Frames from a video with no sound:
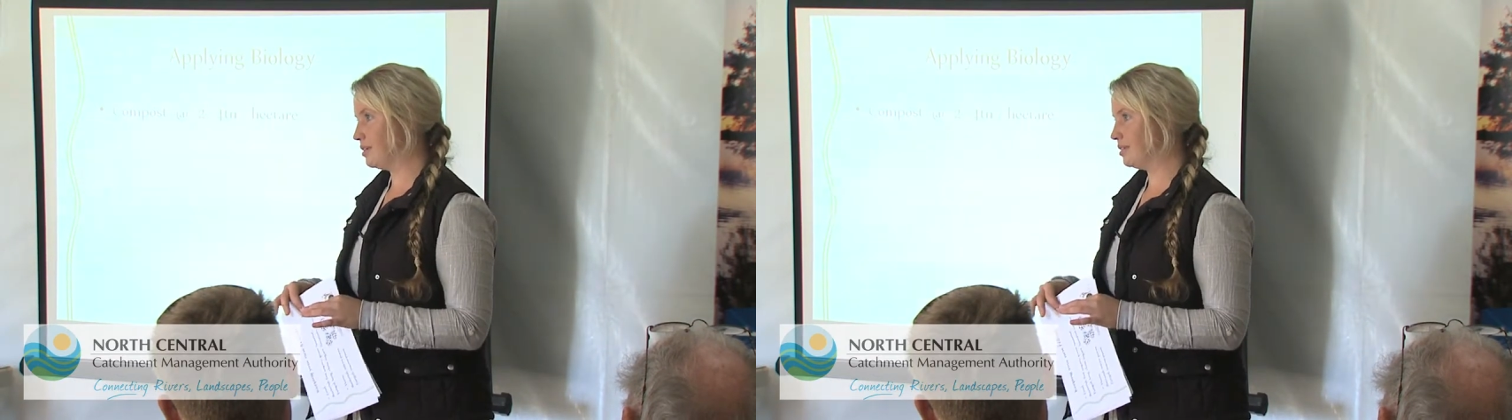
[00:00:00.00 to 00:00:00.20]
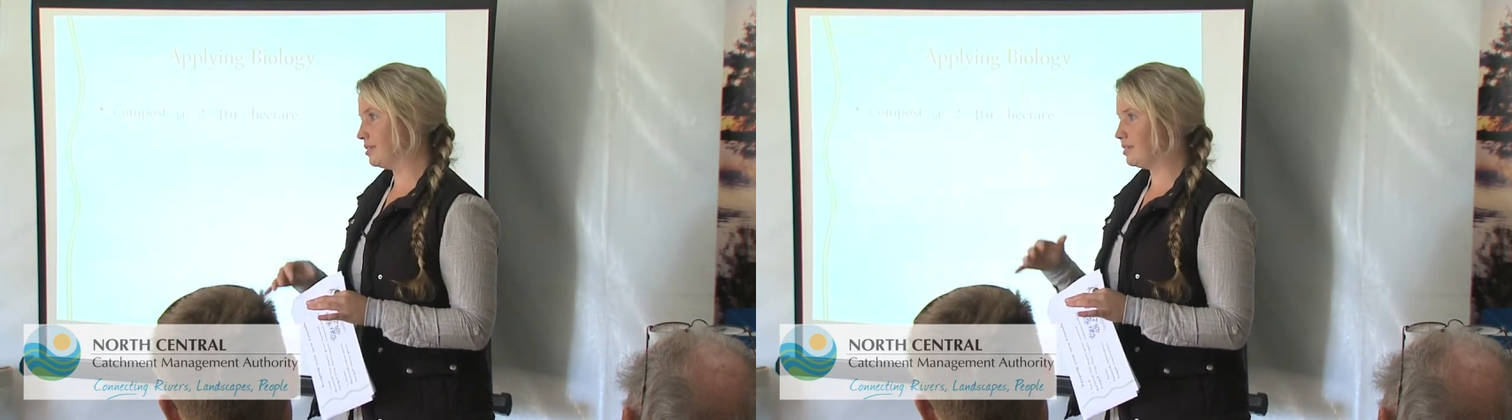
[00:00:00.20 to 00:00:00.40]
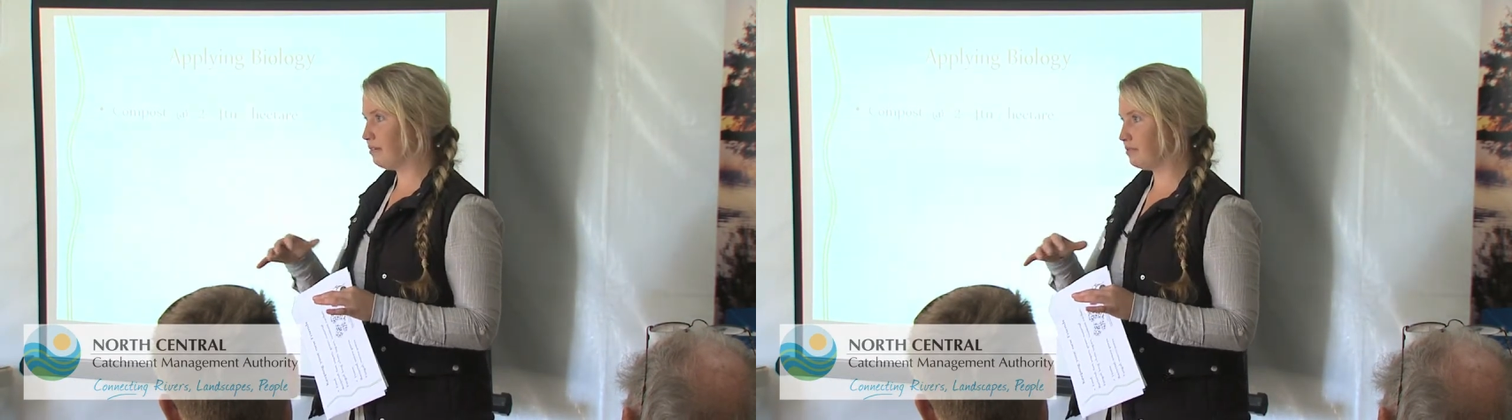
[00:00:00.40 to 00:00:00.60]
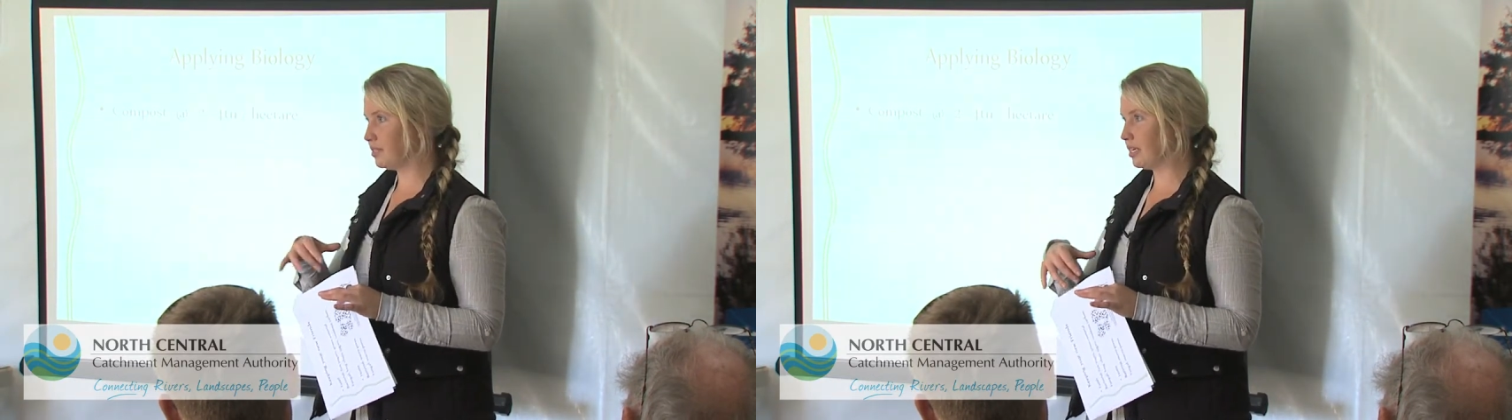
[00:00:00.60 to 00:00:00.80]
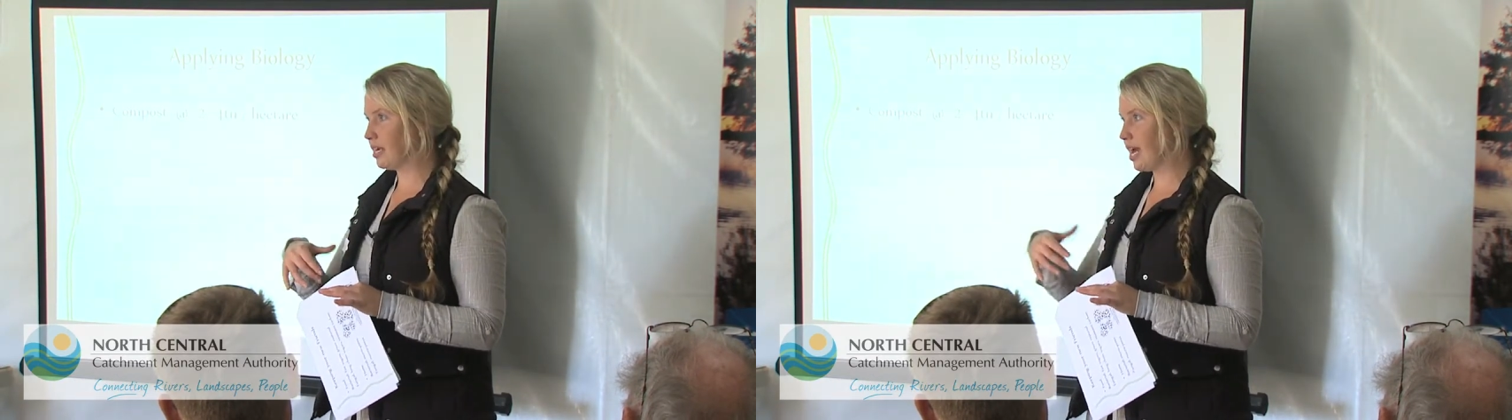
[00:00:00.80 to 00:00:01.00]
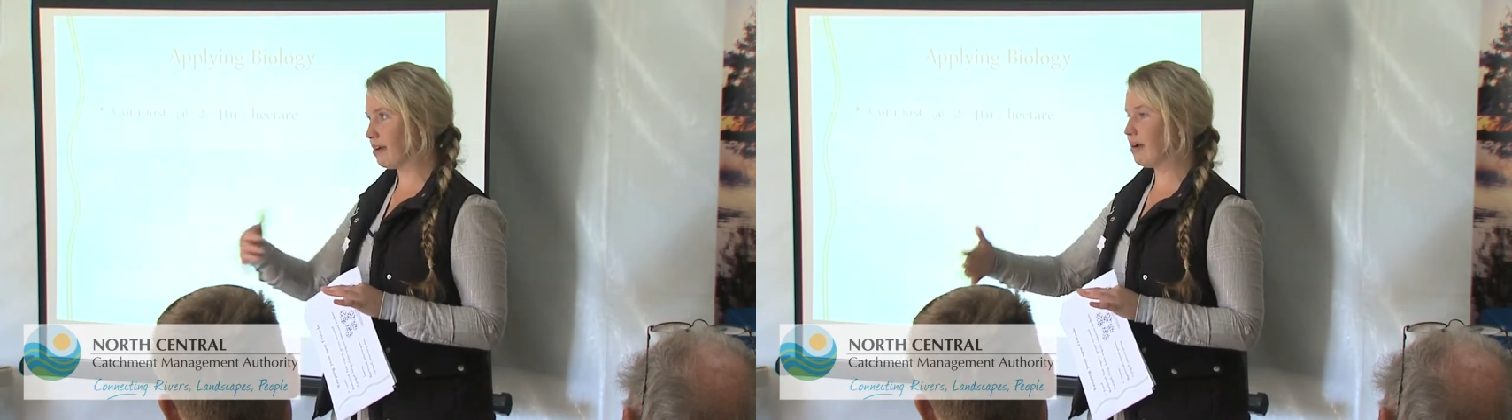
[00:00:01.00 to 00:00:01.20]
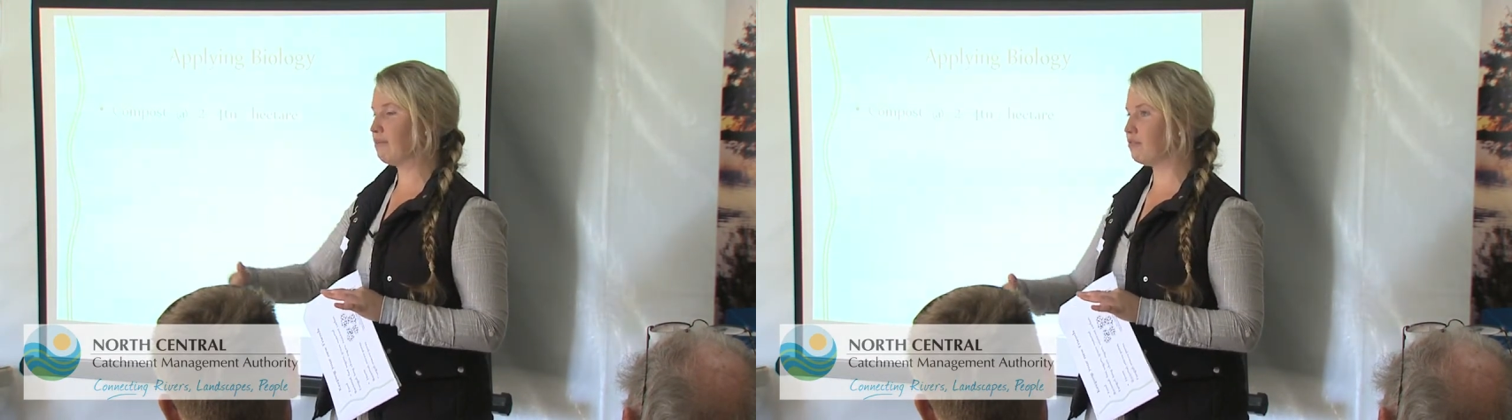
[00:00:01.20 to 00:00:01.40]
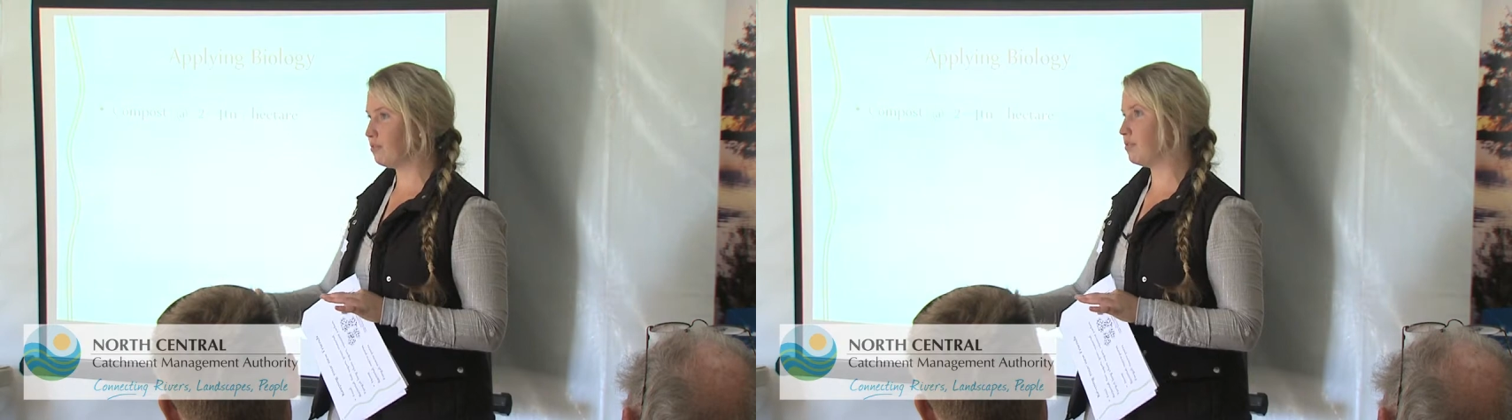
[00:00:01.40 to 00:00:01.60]
is the stuff that's going to hang
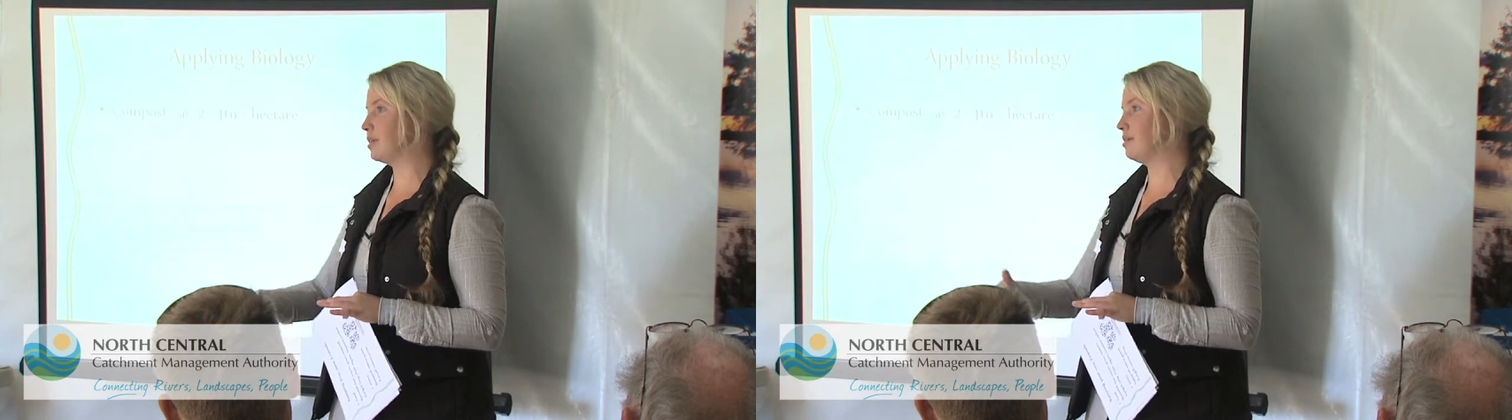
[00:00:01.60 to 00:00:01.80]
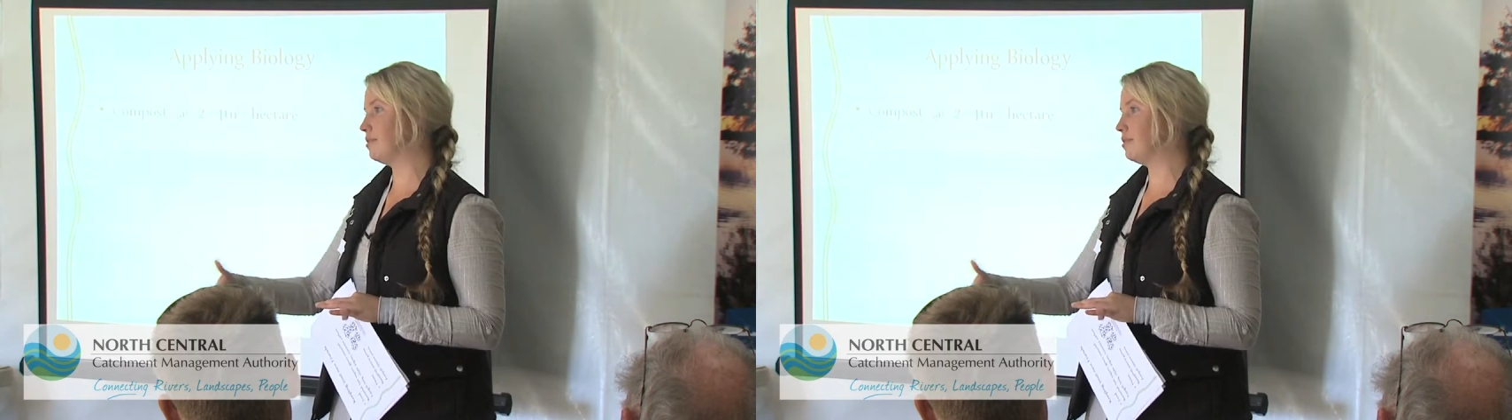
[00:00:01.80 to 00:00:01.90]
around for a really,